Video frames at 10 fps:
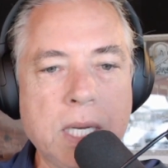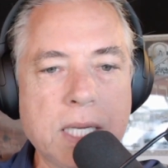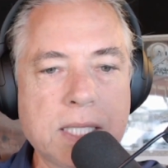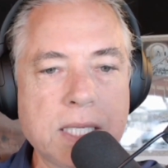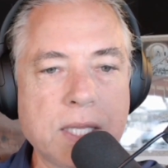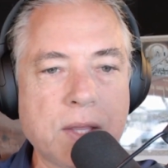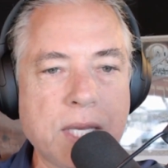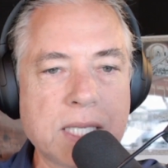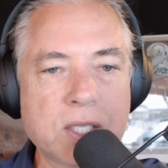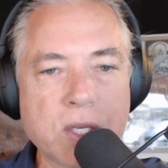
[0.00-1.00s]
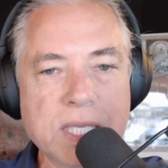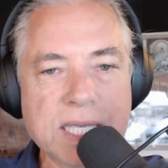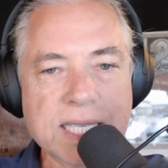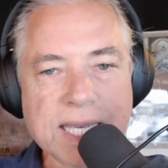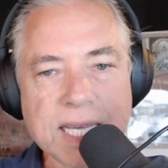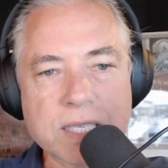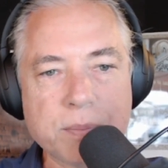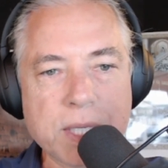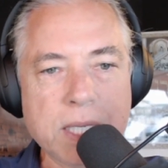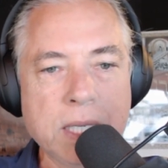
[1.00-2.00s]
I see that things don't need to get to
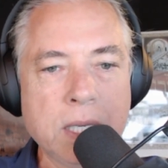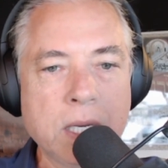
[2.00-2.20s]
me.